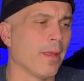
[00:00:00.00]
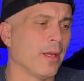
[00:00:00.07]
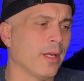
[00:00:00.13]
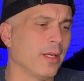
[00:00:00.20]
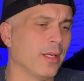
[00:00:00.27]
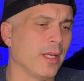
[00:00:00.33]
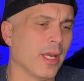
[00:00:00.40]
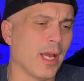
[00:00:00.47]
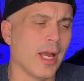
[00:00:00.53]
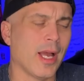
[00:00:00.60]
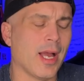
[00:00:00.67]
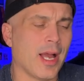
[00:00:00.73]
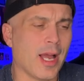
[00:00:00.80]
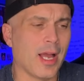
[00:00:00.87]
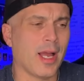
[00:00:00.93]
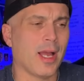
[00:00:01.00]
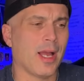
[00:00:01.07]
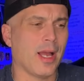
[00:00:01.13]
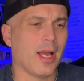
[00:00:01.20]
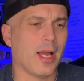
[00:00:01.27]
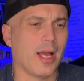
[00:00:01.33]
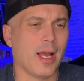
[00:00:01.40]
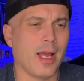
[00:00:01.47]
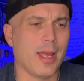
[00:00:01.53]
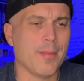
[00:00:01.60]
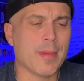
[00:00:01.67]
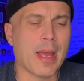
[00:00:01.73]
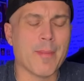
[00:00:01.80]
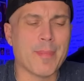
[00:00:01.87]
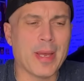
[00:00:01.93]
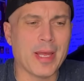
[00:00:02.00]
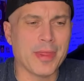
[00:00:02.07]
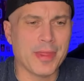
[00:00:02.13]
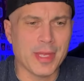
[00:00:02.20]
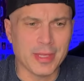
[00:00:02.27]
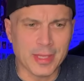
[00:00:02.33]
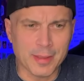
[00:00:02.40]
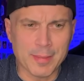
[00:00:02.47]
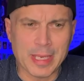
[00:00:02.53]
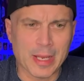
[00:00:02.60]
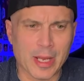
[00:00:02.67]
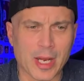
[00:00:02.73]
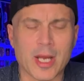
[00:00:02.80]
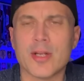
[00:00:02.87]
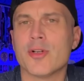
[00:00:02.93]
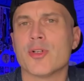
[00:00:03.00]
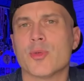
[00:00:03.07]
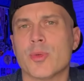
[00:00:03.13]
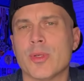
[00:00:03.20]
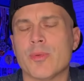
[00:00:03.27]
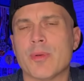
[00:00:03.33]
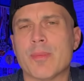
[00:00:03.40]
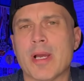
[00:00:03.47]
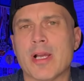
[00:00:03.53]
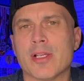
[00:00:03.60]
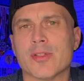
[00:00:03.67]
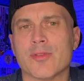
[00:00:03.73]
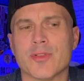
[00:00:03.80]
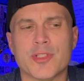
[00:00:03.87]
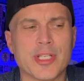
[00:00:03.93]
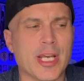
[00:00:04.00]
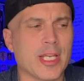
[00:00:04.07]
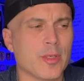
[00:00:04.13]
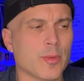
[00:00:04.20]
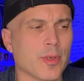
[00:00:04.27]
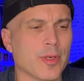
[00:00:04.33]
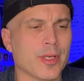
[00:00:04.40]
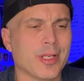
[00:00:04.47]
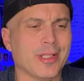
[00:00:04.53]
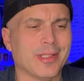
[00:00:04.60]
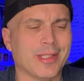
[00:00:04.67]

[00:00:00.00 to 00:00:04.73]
I think I'm at 121 miles for January.